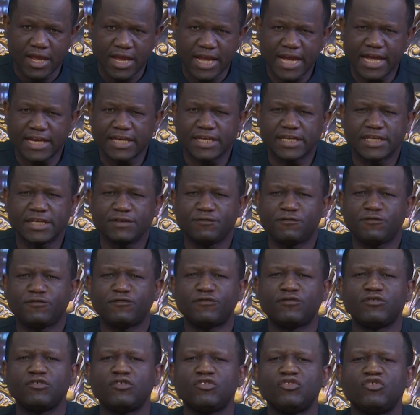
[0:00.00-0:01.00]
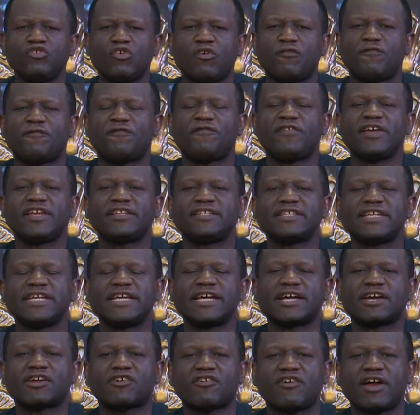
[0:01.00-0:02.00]
And if your faith
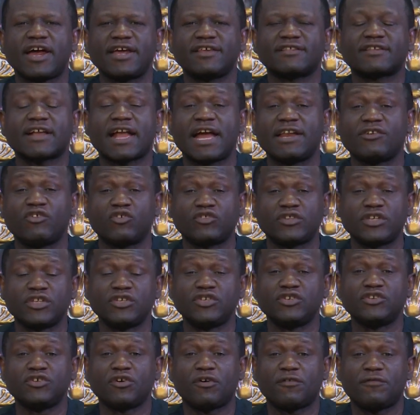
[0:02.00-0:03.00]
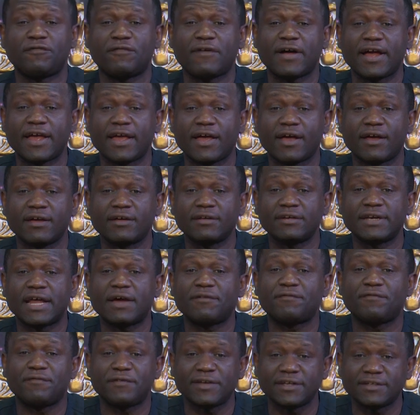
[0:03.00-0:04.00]
in Christ cannot endure fire,
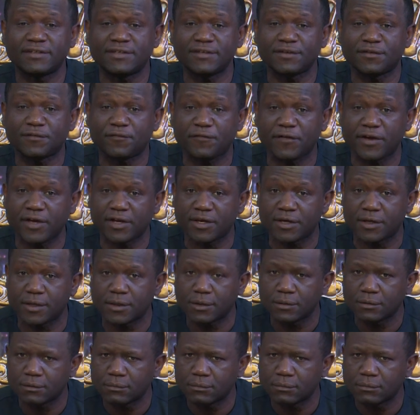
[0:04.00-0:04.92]
that faith is fake.